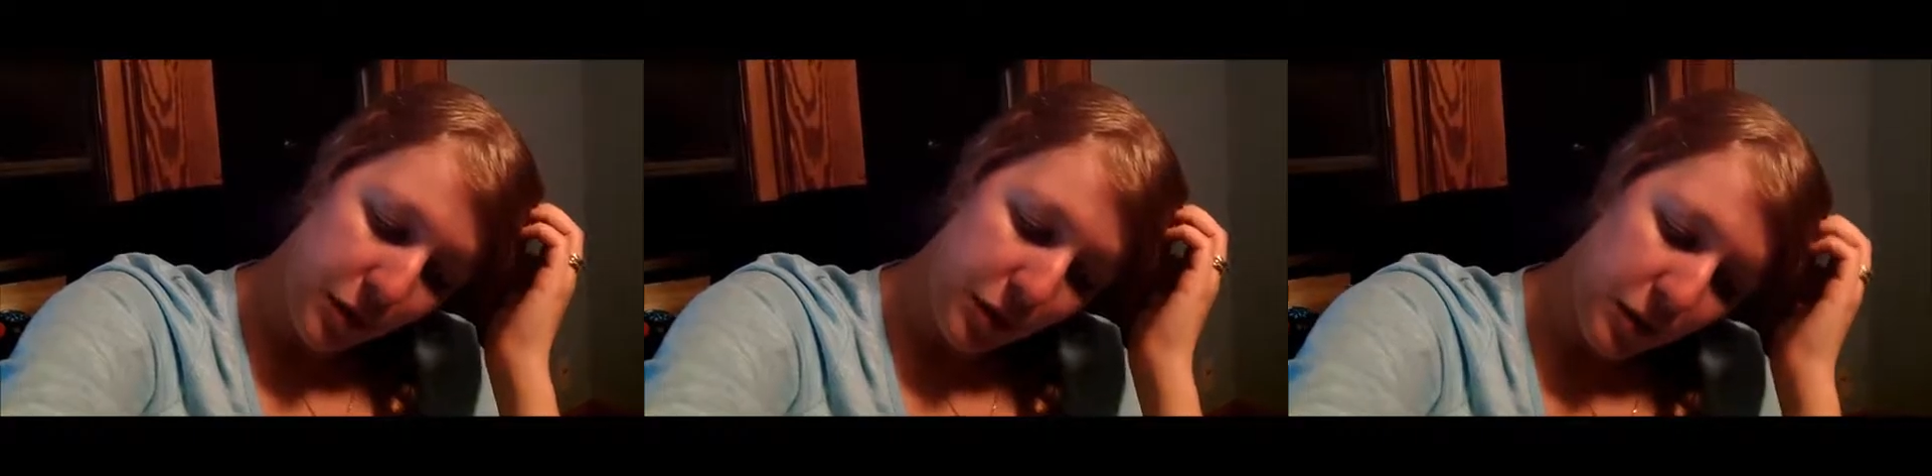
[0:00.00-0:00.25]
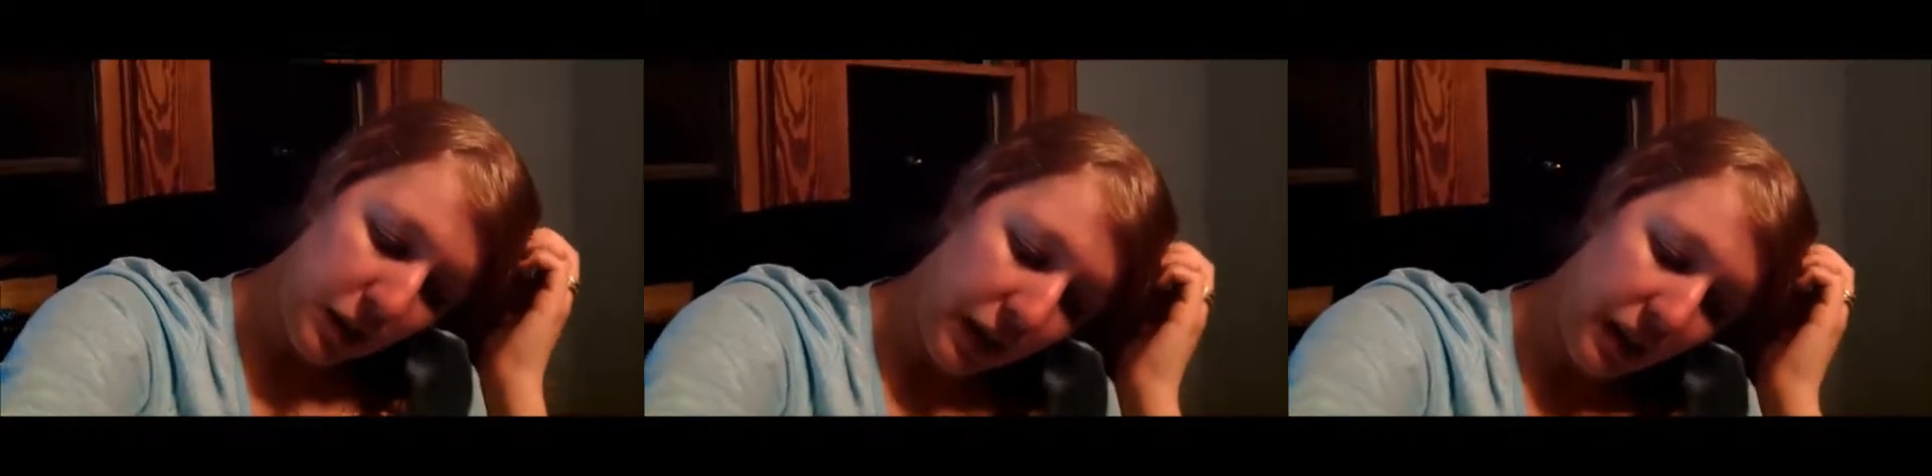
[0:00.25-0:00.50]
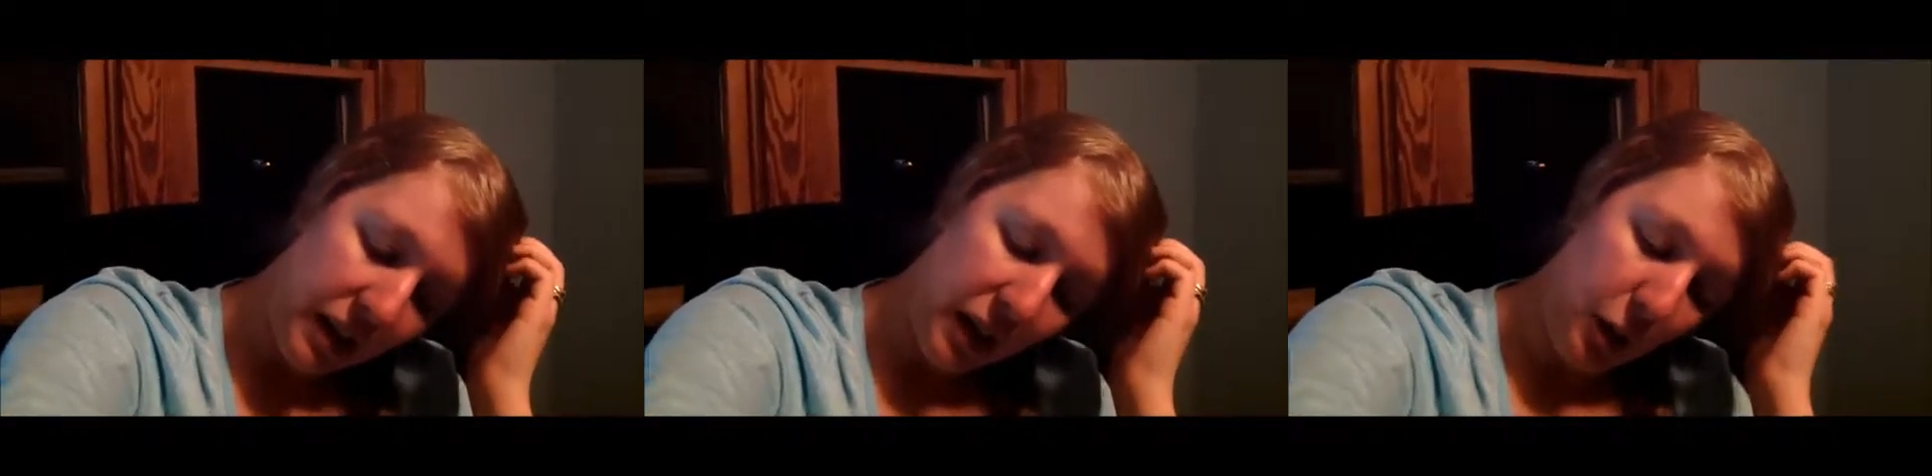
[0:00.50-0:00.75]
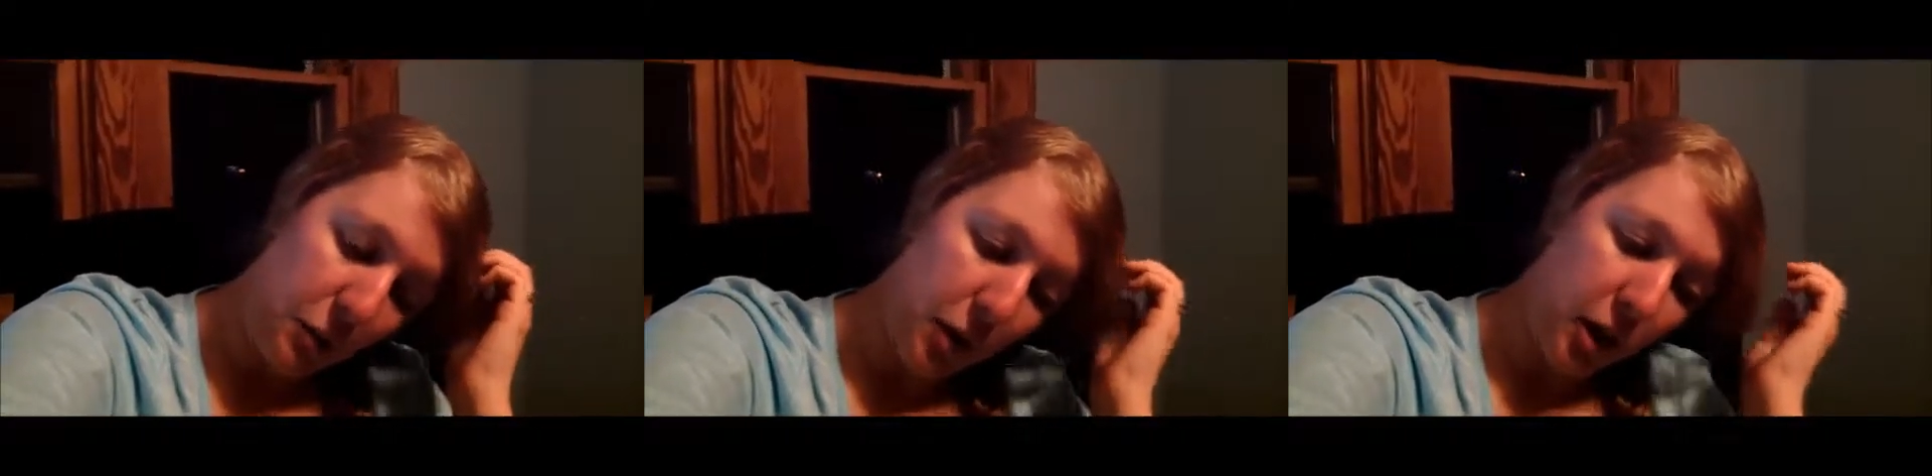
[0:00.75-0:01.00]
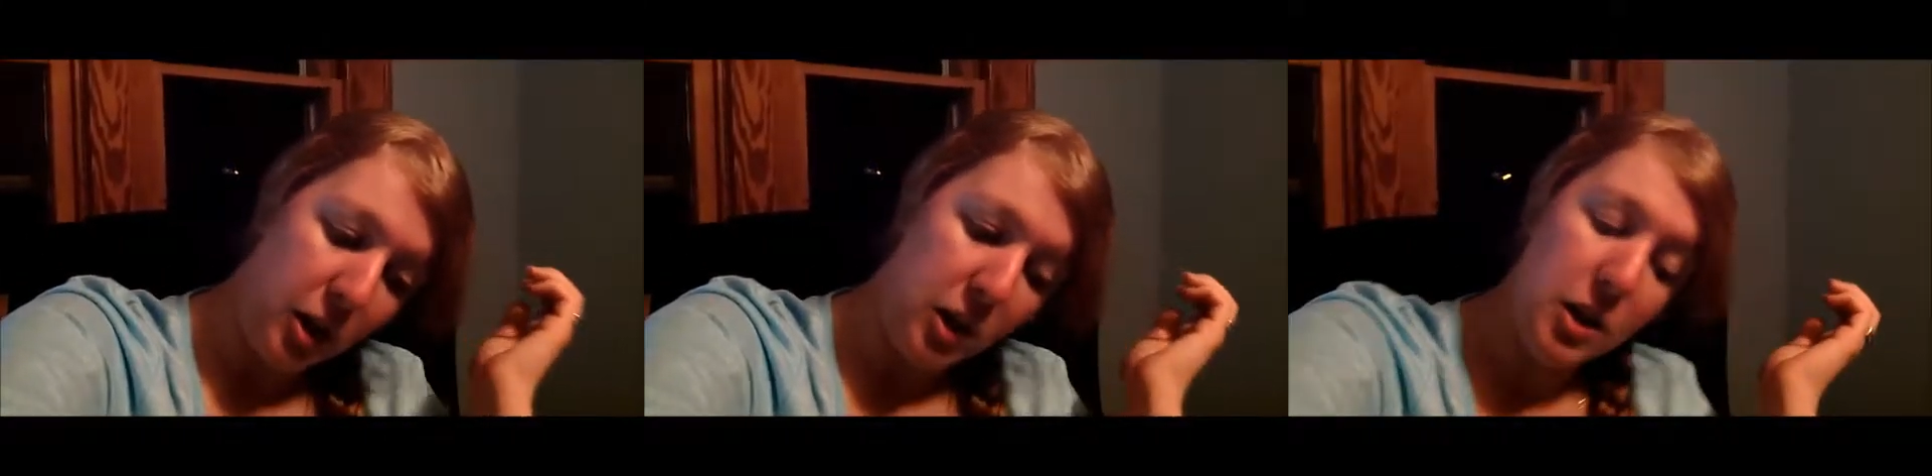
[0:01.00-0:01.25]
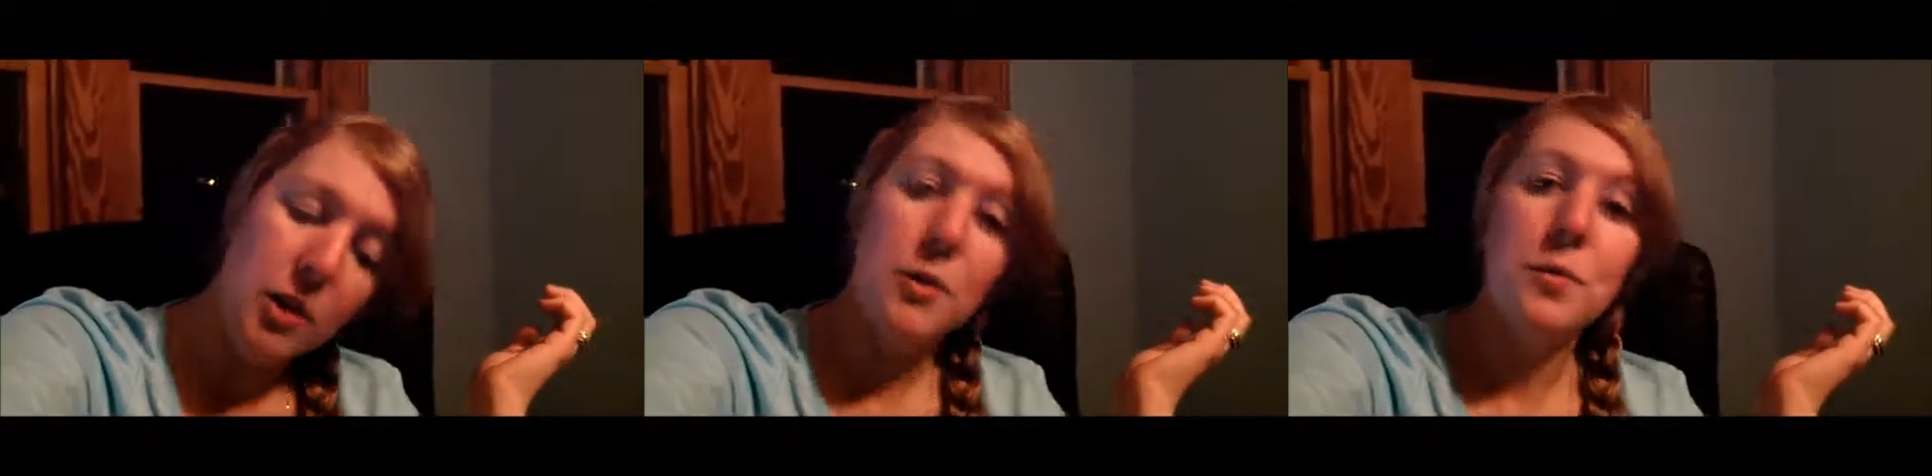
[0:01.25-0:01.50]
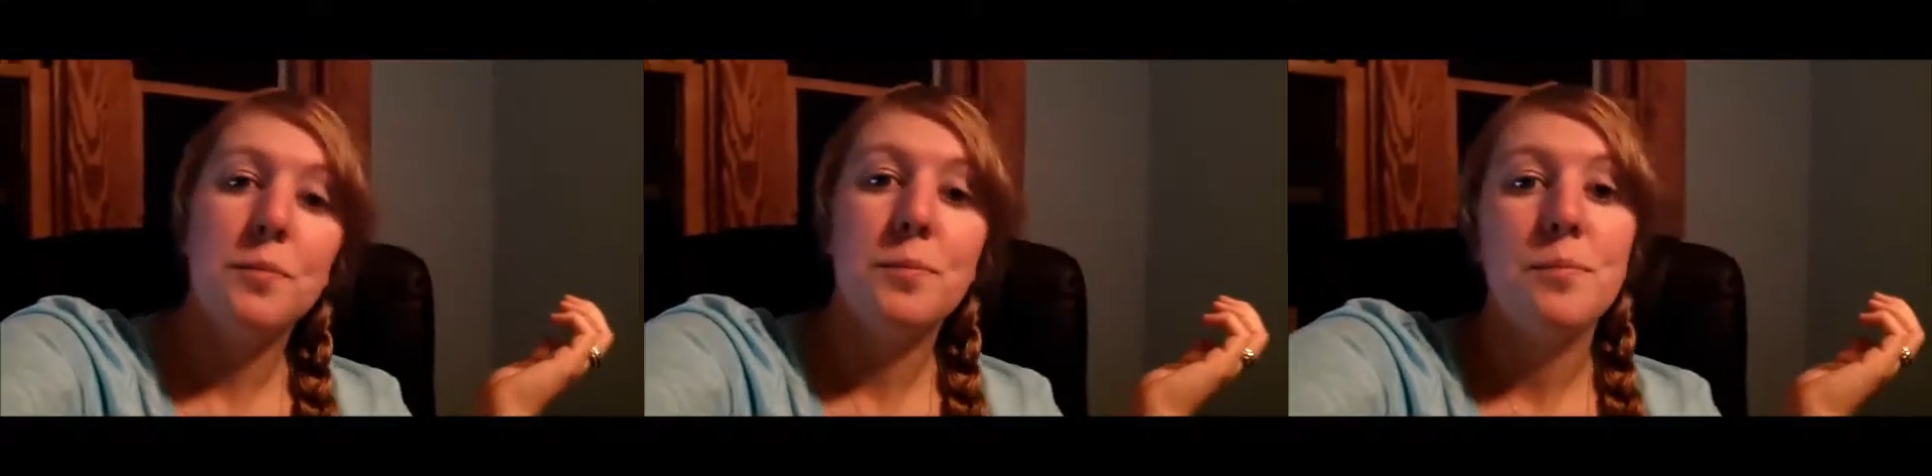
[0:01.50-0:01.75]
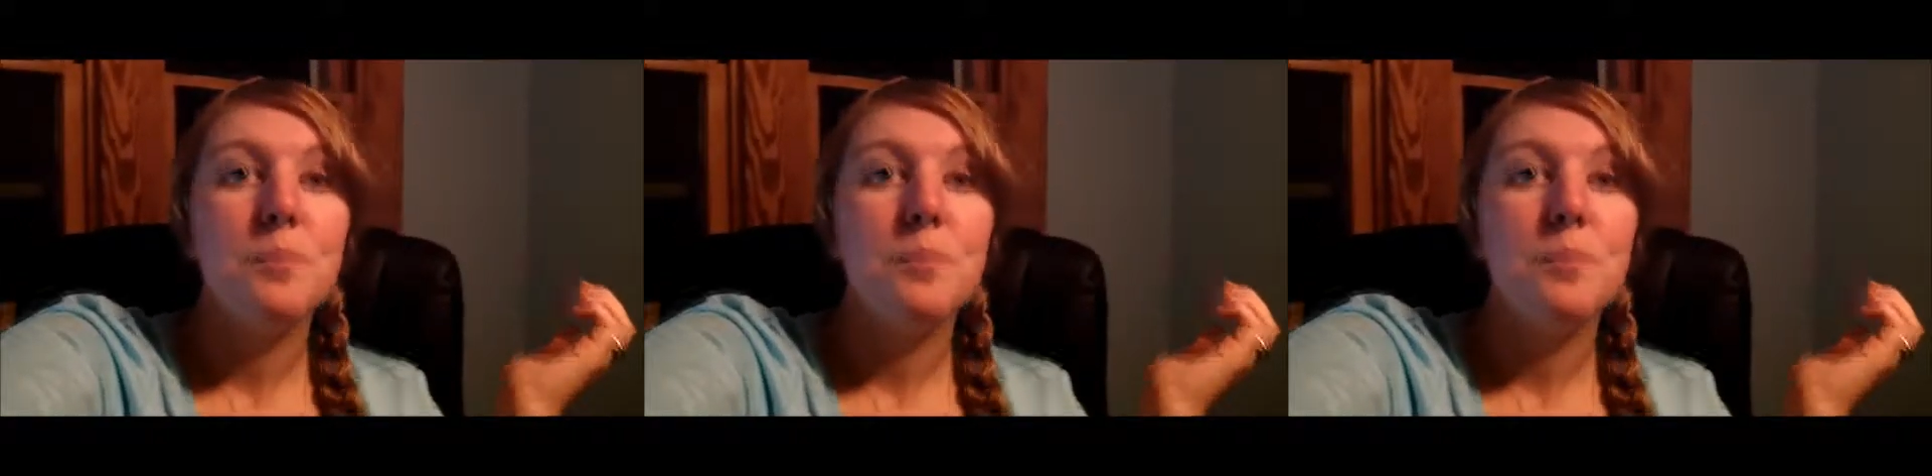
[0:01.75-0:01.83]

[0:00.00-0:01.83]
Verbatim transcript: so yeah, and now I'm talking to you.